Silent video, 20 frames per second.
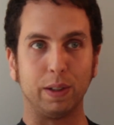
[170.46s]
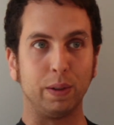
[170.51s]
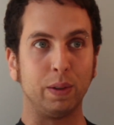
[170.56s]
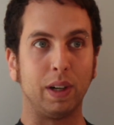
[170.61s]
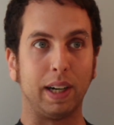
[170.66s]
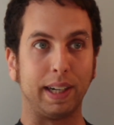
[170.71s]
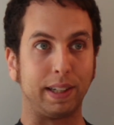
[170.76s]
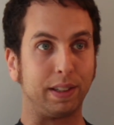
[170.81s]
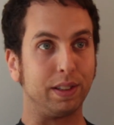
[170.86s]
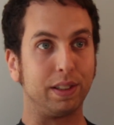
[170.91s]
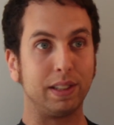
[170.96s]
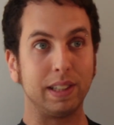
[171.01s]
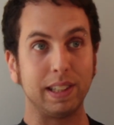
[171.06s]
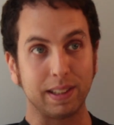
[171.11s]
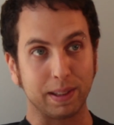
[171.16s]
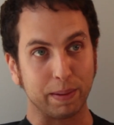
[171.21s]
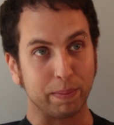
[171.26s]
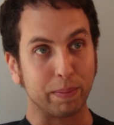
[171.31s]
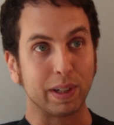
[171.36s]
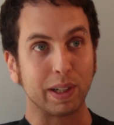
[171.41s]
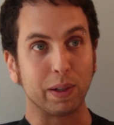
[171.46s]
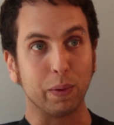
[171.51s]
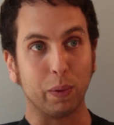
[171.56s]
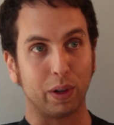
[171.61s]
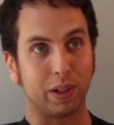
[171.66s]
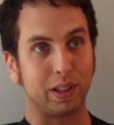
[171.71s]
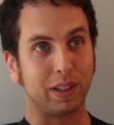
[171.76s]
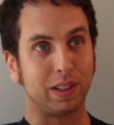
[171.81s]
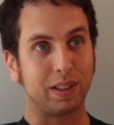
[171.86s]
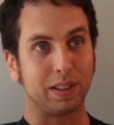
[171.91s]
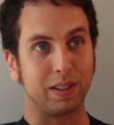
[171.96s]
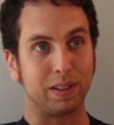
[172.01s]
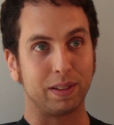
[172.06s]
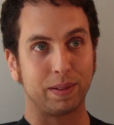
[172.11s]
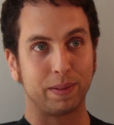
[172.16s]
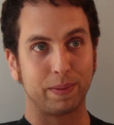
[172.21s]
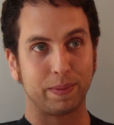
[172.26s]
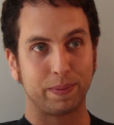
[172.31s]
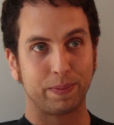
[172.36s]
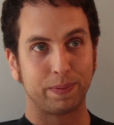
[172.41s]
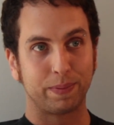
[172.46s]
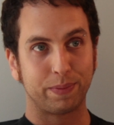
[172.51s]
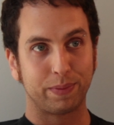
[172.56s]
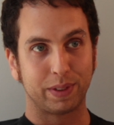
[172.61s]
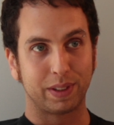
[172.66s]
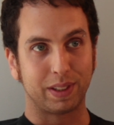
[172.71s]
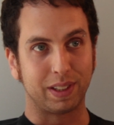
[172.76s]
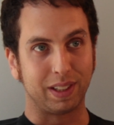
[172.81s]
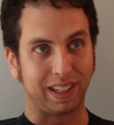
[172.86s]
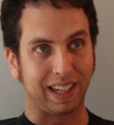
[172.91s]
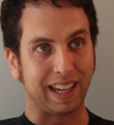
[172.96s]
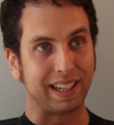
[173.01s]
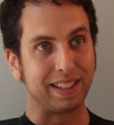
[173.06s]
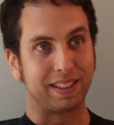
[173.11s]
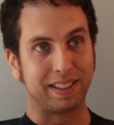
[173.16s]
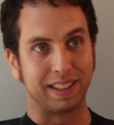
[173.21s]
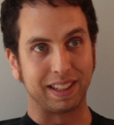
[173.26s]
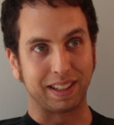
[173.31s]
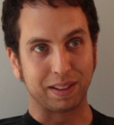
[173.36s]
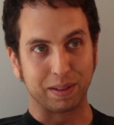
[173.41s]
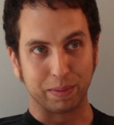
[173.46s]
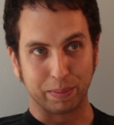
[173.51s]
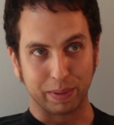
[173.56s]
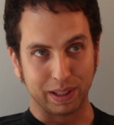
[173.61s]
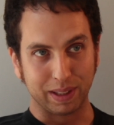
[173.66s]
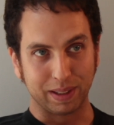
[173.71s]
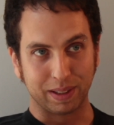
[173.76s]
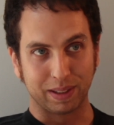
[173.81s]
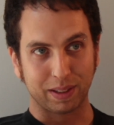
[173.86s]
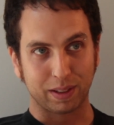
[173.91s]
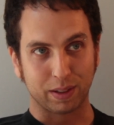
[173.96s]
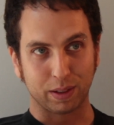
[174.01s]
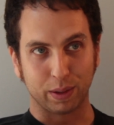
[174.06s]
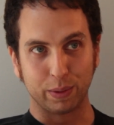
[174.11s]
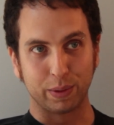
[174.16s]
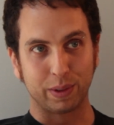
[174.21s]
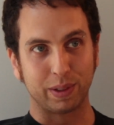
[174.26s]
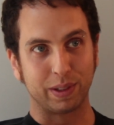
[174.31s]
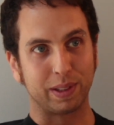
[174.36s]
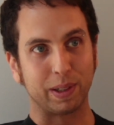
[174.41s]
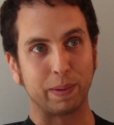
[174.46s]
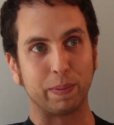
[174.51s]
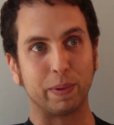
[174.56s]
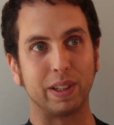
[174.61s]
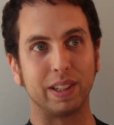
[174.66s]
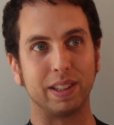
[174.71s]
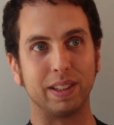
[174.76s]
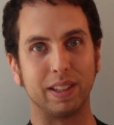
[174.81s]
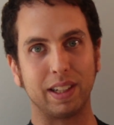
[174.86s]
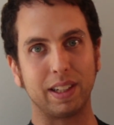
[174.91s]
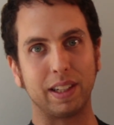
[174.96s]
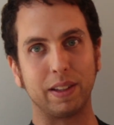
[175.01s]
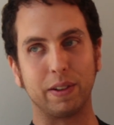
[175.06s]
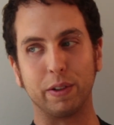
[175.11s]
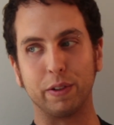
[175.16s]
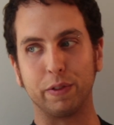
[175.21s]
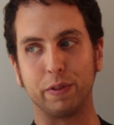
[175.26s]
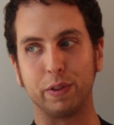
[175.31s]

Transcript: I could see somebody wanting to get sick to be close to someone, and there are a